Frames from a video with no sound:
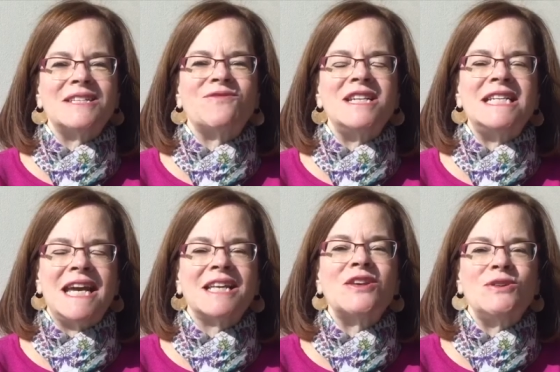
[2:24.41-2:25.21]
is to
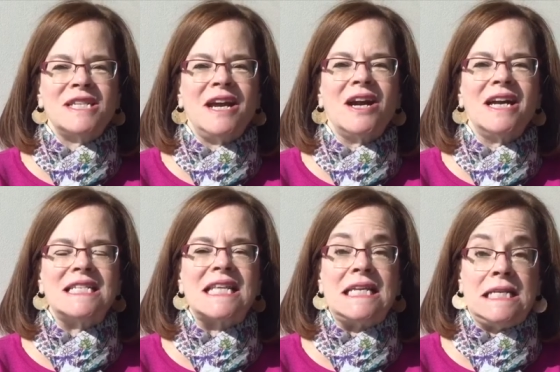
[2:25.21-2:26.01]
take those
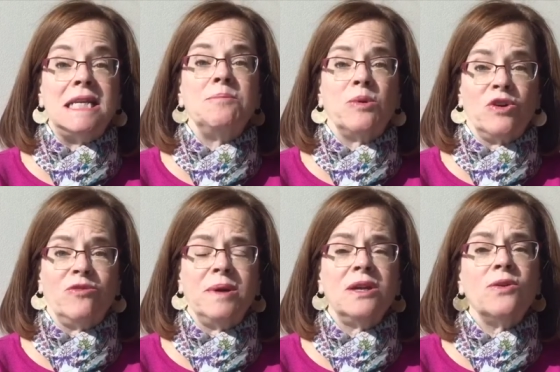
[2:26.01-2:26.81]
areas that need
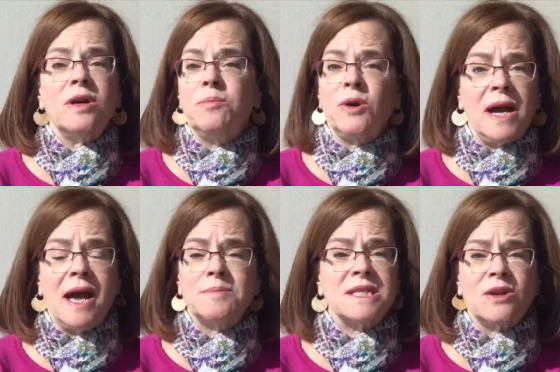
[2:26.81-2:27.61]
improvement or
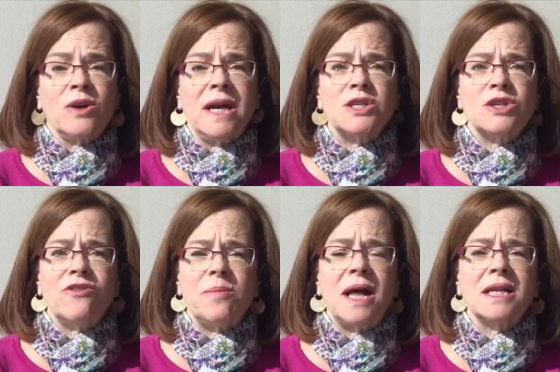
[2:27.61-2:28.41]
perhaps the creation
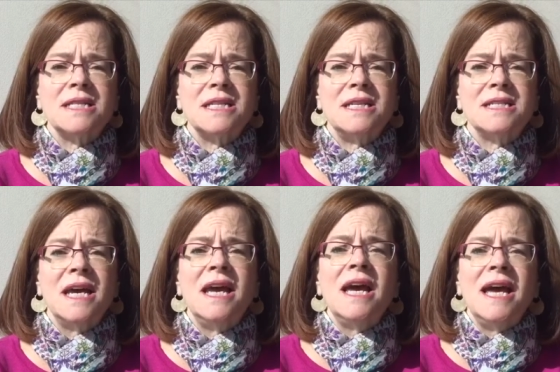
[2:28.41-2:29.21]
of policies
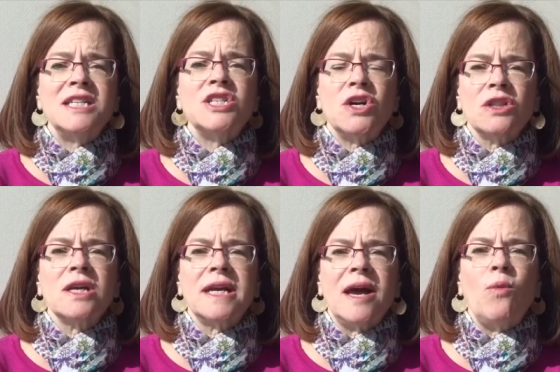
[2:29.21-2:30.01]
and start
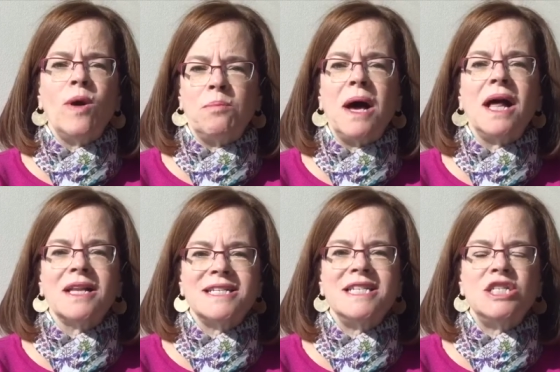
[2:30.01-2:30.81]
looking at what
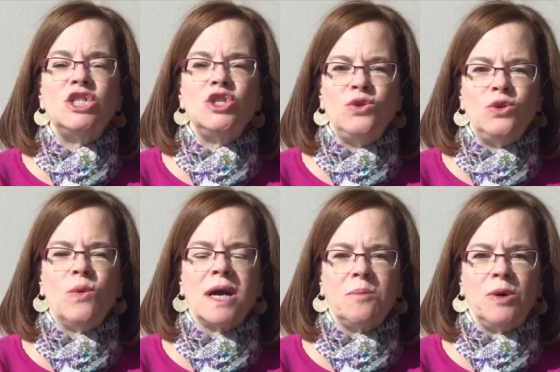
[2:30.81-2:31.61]
policies do you
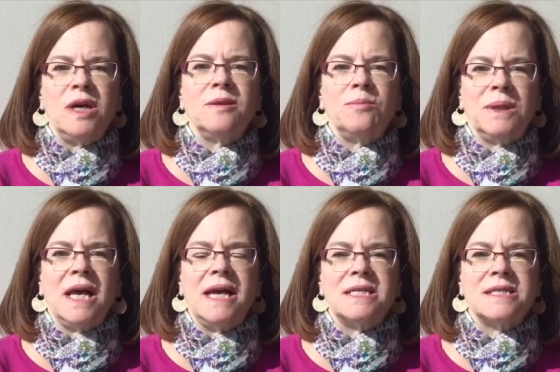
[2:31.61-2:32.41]
want to put in
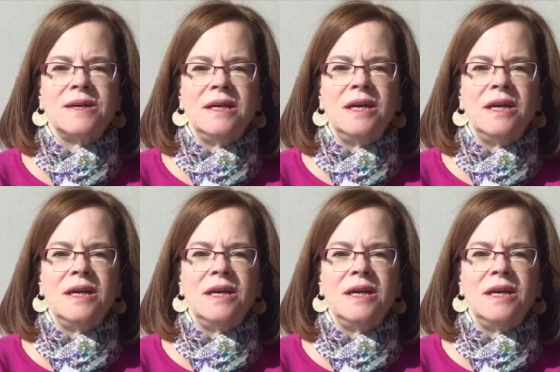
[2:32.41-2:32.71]
place.